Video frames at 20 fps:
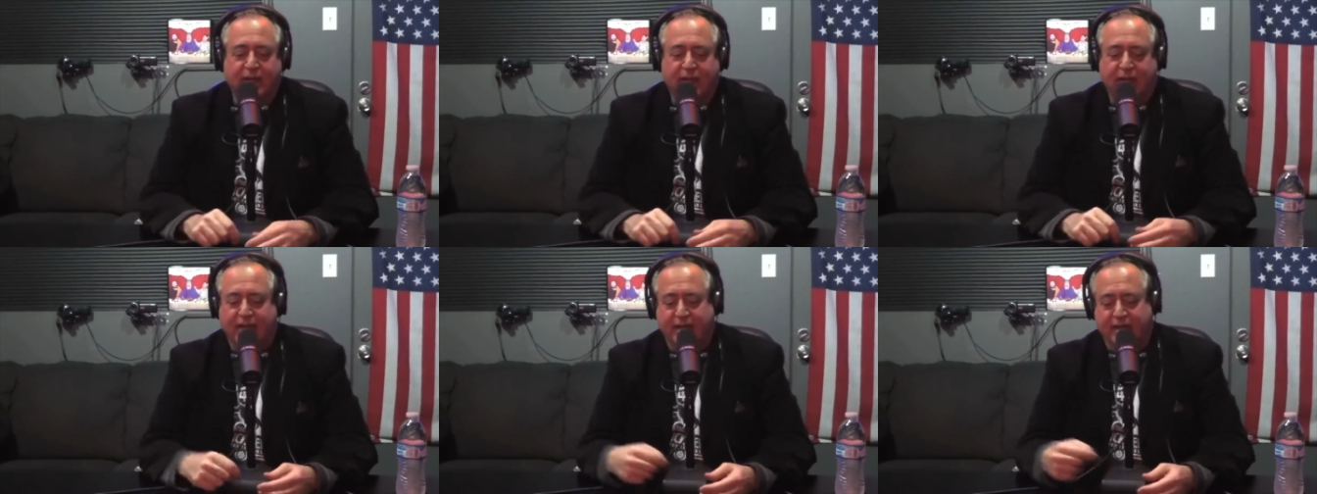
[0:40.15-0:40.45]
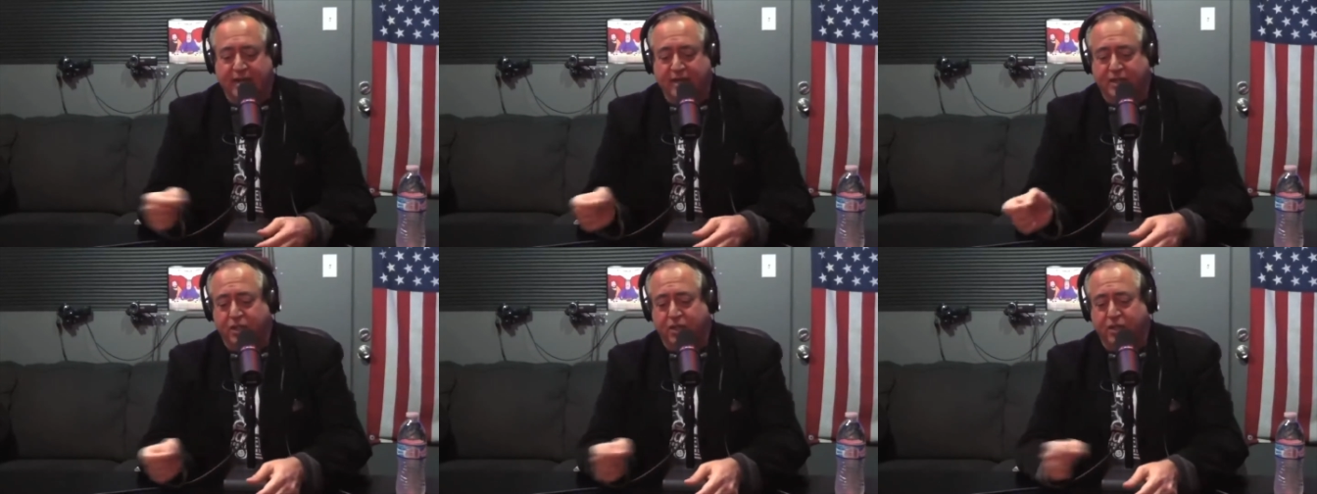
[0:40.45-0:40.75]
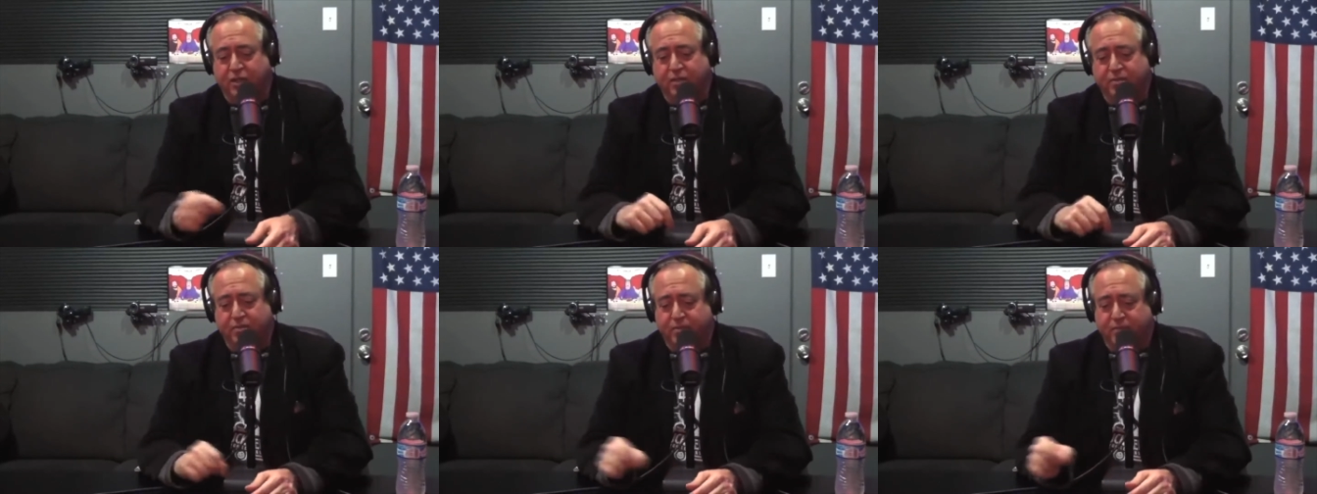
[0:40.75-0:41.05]
And I
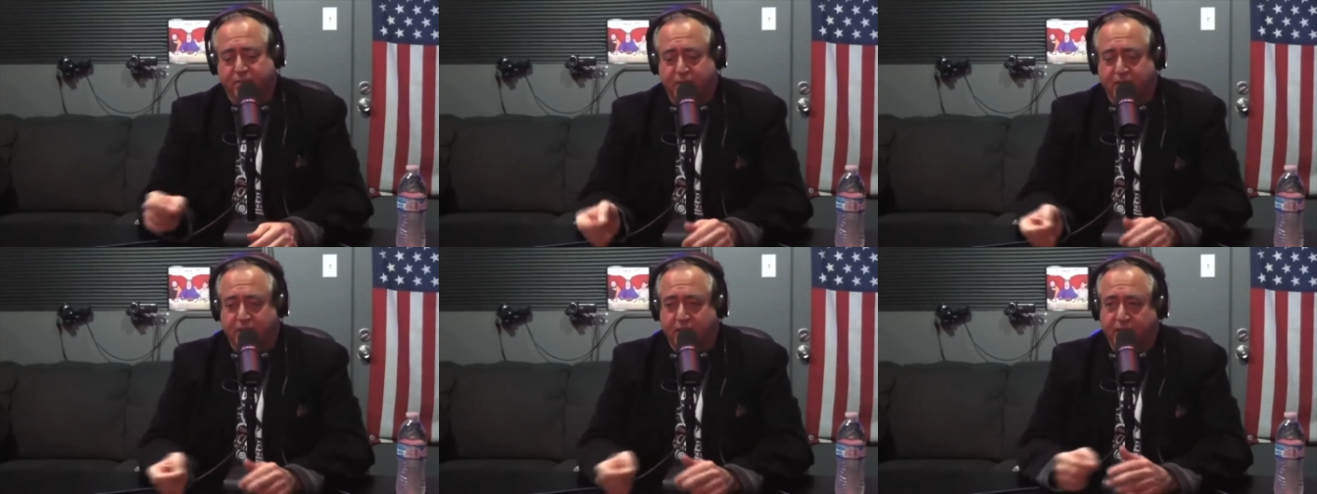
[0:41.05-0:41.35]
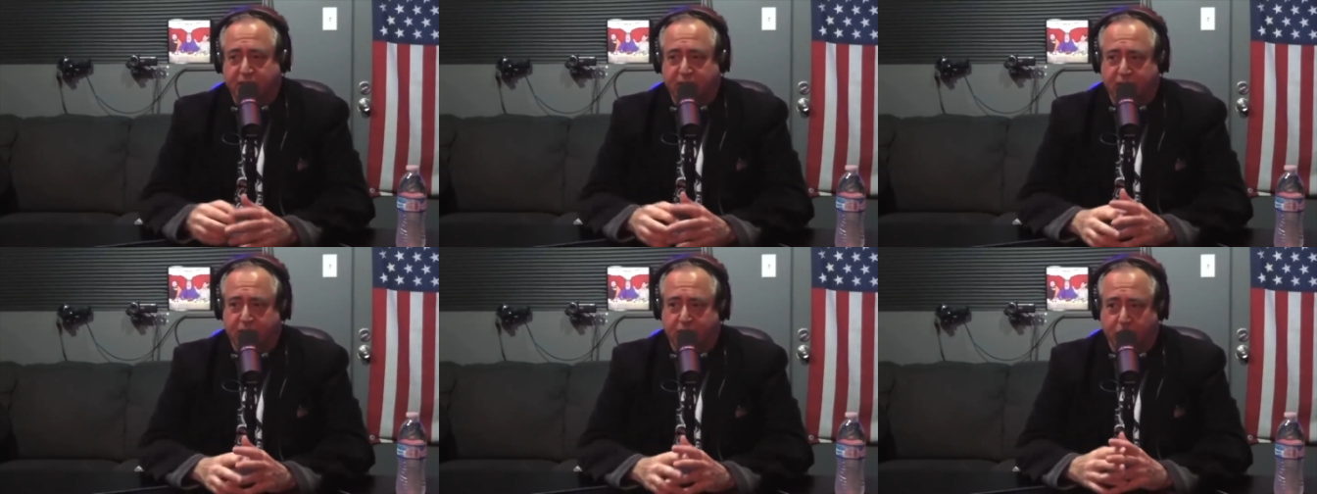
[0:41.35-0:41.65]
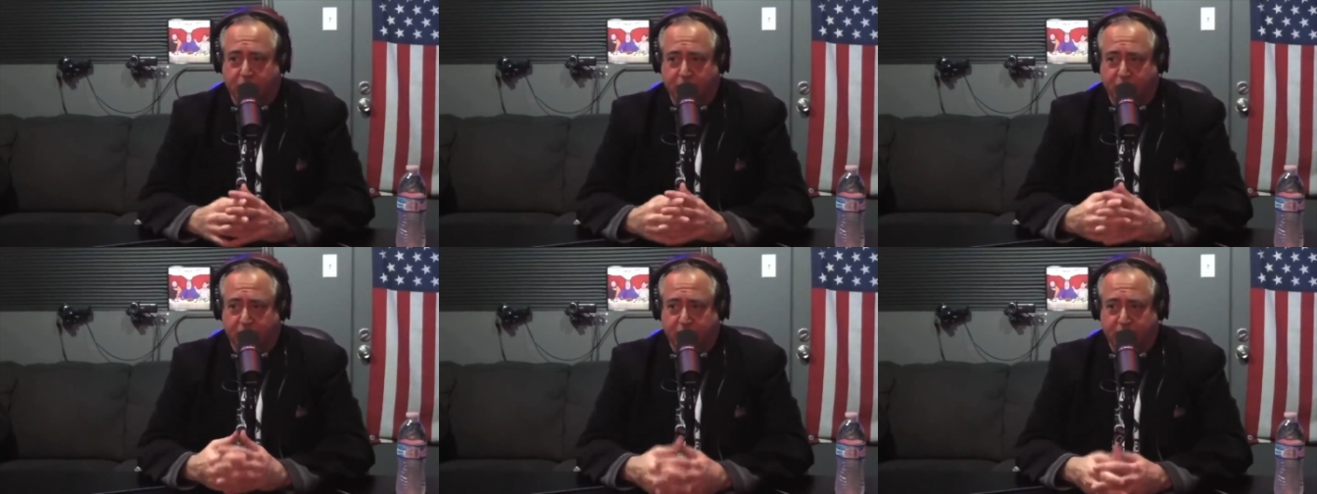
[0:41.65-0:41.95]
took tons of
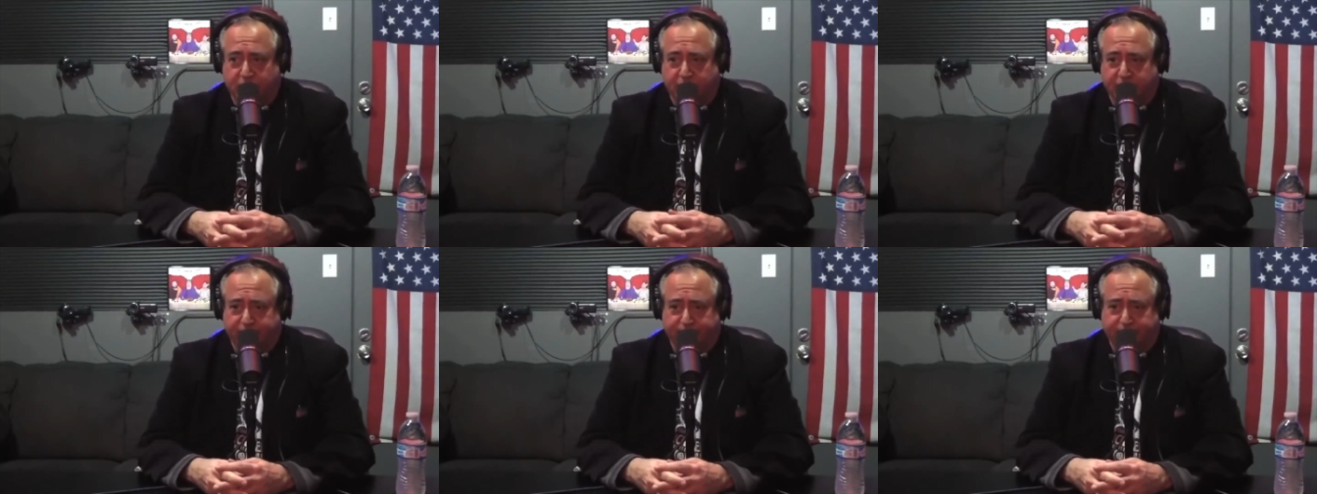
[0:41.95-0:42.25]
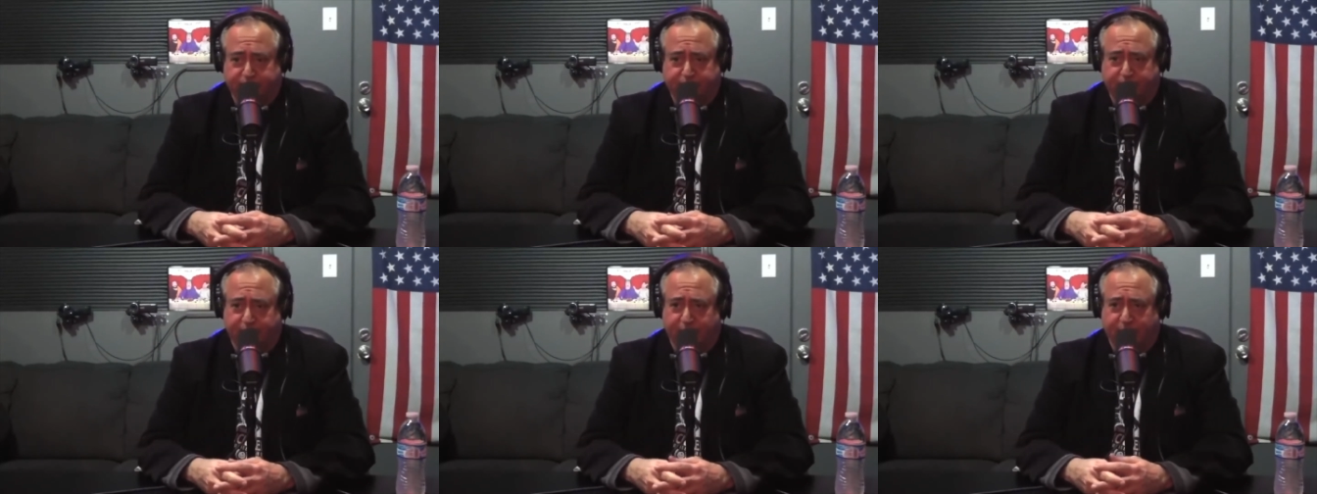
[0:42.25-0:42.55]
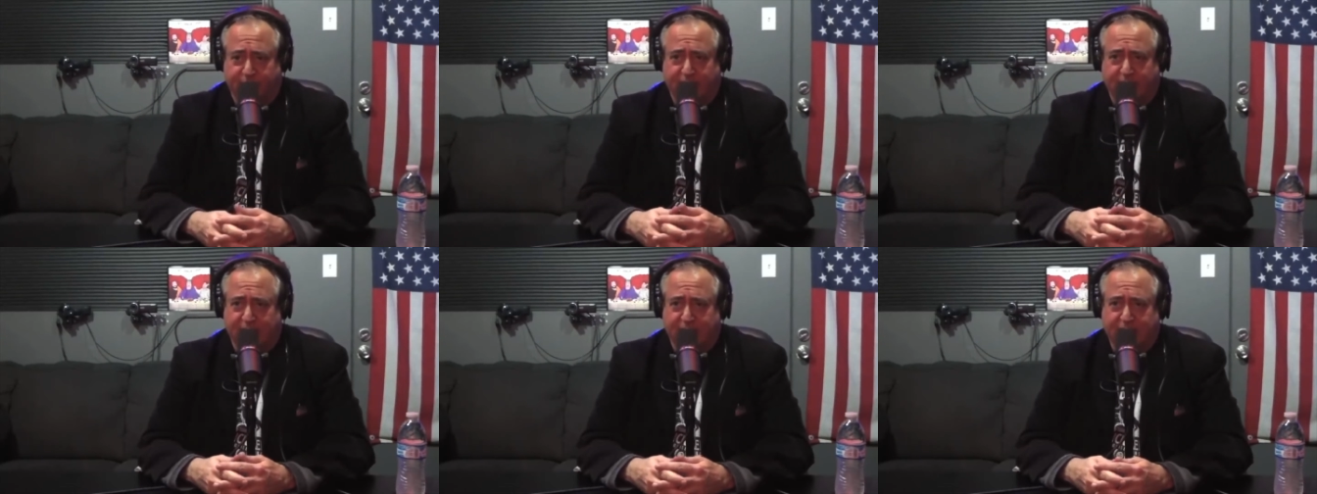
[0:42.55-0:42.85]
notes.
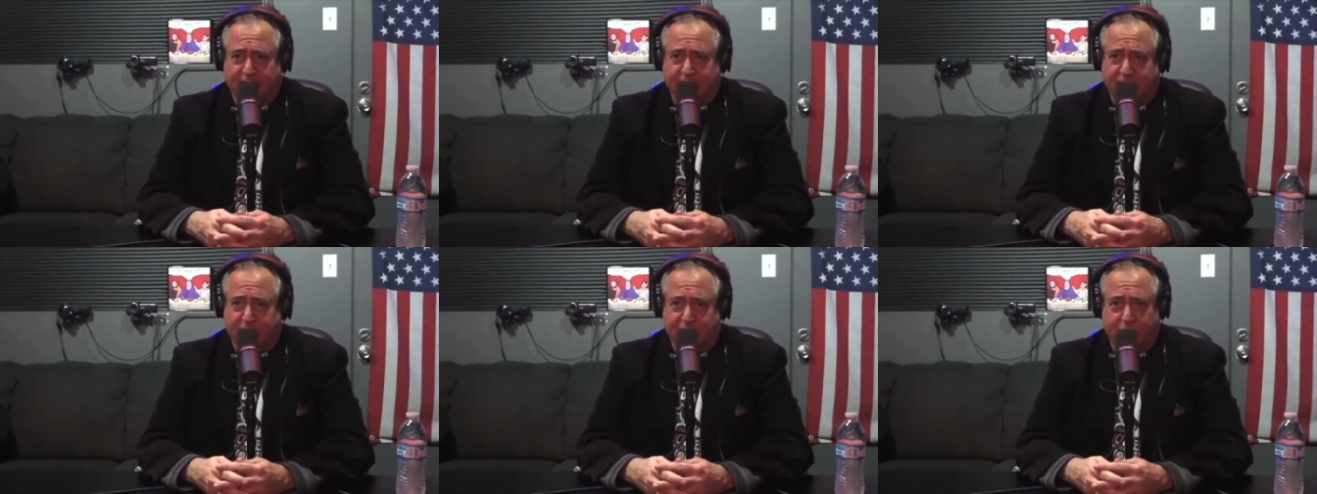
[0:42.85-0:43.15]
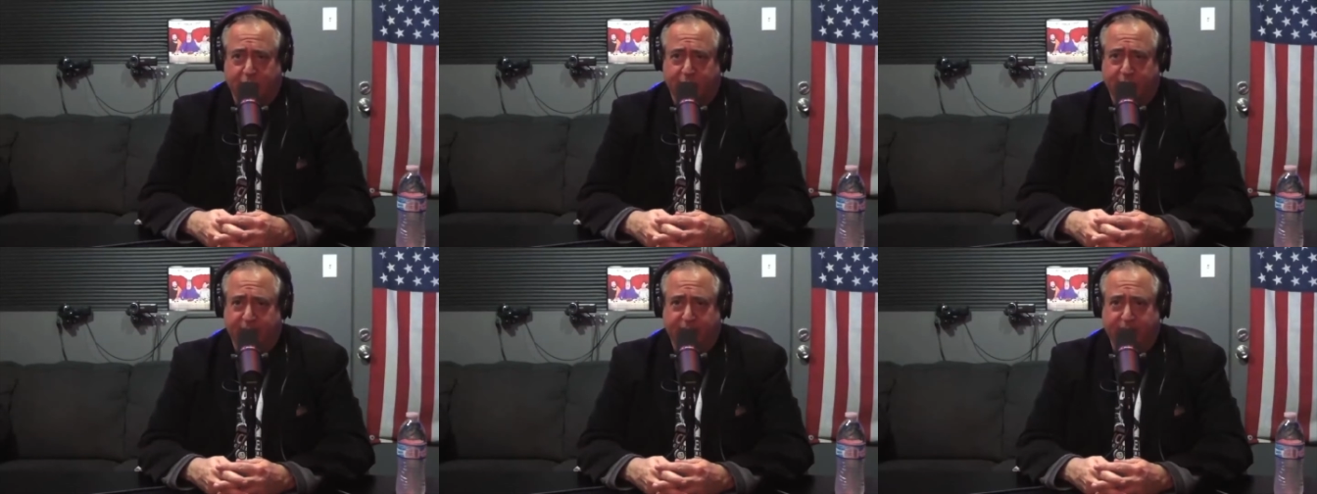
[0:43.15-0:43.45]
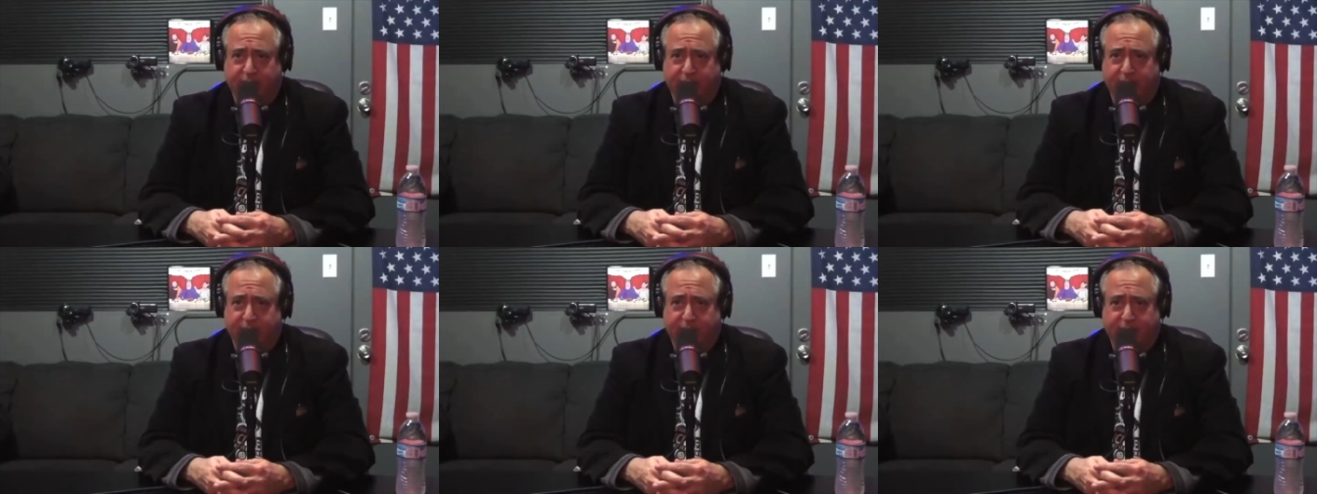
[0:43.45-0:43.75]
And he told
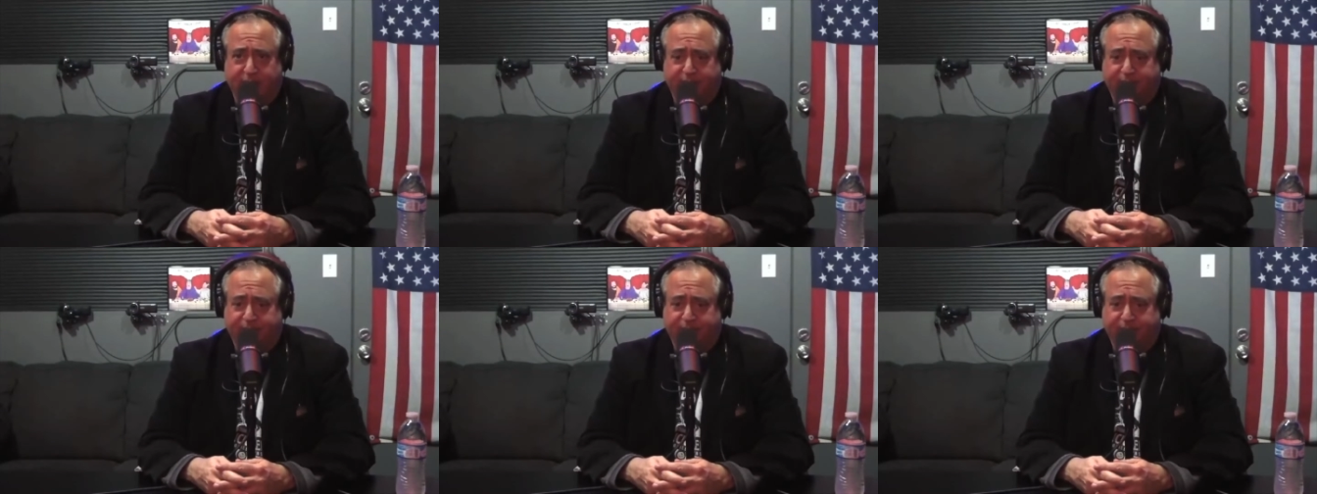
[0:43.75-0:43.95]
me uh,